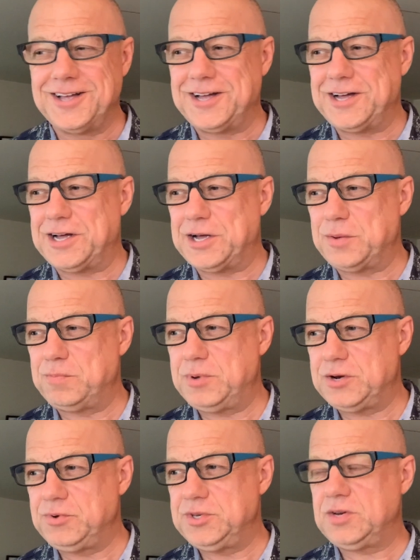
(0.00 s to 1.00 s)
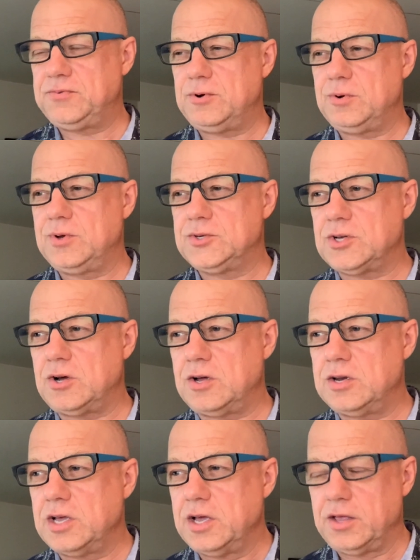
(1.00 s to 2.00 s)
But we did focus
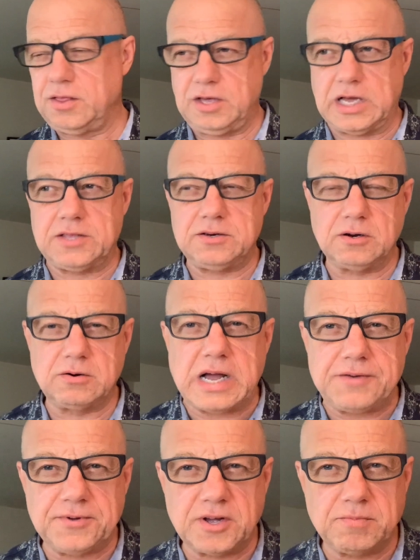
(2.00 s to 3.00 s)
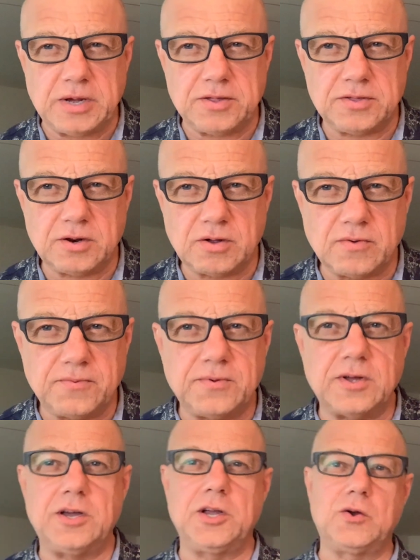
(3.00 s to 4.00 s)
on the ethnographic method of
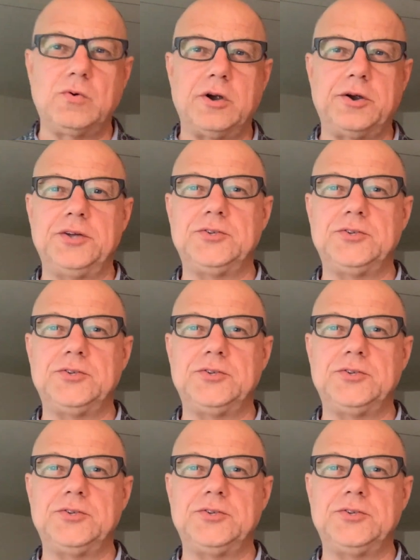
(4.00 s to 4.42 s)
inquiry,